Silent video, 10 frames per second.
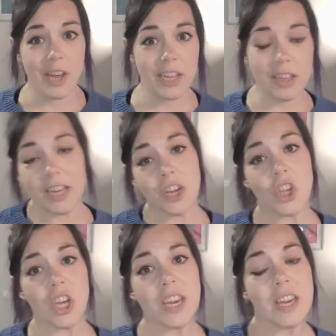English
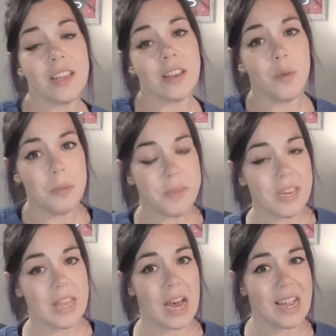is a
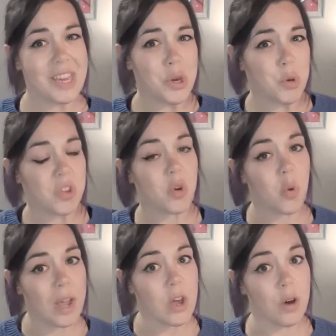website that I use
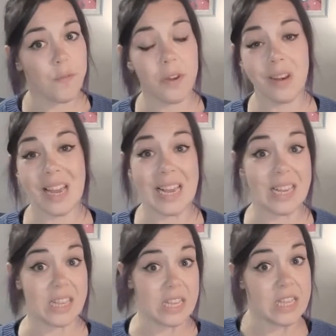quite often
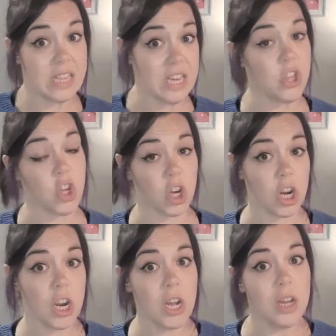as a
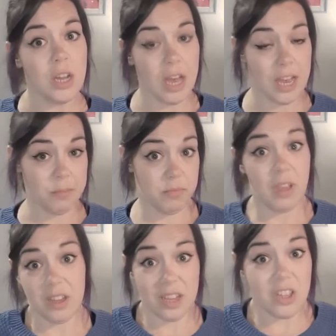teacher,
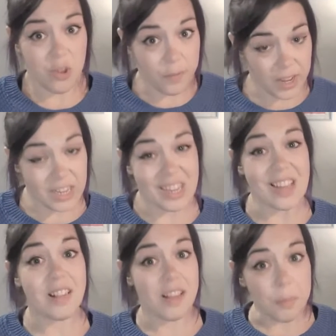again, to find
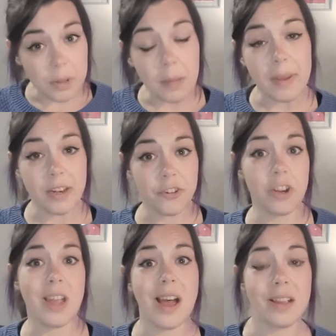
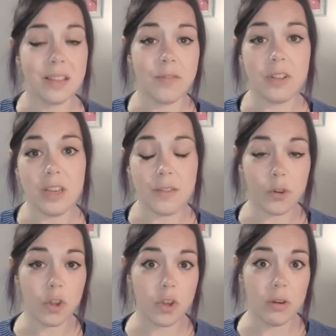supplementary activities for
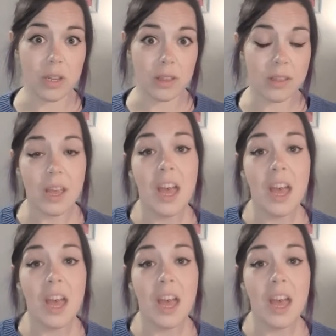students.